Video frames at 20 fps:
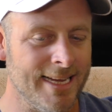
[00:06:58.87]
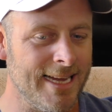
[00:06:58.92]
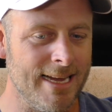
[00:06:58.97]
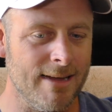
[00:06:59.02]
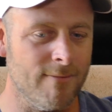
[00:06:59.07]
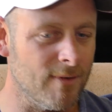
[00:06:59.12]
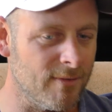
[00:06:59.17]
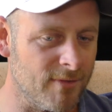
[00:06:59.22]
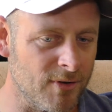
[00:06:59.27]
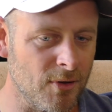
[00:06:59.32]

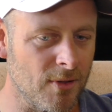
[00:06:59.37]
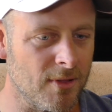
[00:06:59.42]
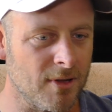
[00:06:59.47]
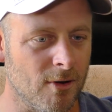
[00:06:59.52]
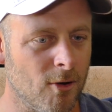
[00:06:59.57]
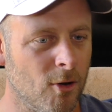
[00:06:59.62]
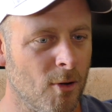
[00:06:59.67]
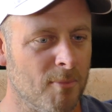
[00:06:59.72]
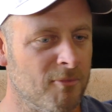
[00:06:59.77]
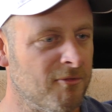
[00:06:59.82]
Even if another
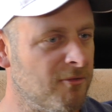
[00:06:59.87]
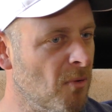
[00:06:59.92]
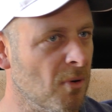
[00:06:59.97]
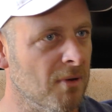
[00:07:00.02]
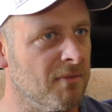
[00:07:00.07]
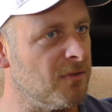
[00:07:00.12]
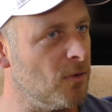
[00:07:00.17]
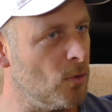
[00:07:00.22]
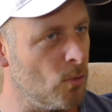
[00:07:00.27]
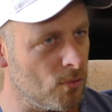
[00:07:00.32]
club
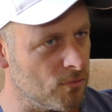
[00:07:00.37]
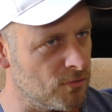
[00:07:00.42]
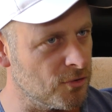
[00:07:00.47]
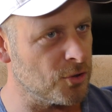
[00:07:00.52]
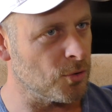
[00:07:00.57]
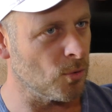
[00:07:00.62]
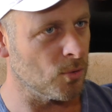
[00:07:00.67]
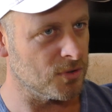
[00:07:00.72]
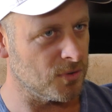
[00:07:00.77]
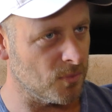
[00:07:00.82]
fall a few hundred
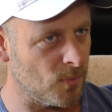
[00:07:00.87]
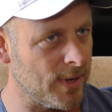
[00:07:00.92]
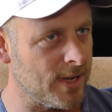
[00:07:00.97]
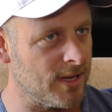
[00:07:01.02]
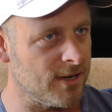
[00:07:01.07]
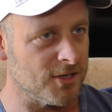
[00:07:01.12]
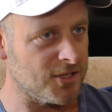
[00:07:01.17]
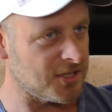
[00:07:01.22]
short a week,